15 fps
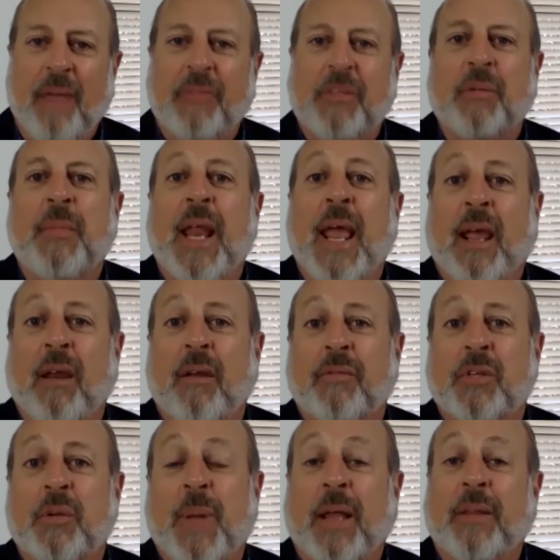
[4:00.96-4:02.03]
some
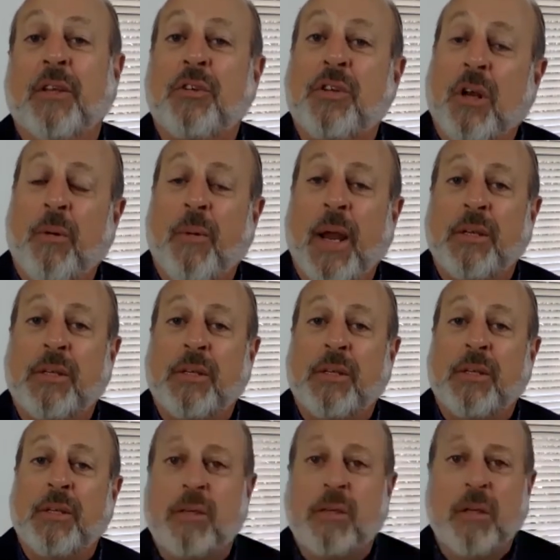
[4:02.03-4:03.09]
negatives about the generation
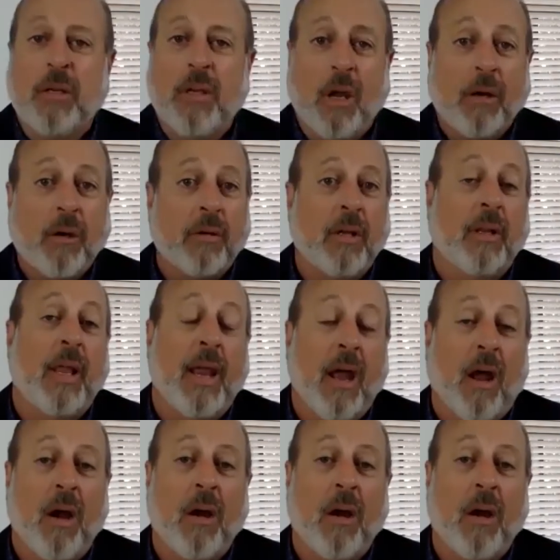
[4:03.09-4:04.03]
that's younger than they are.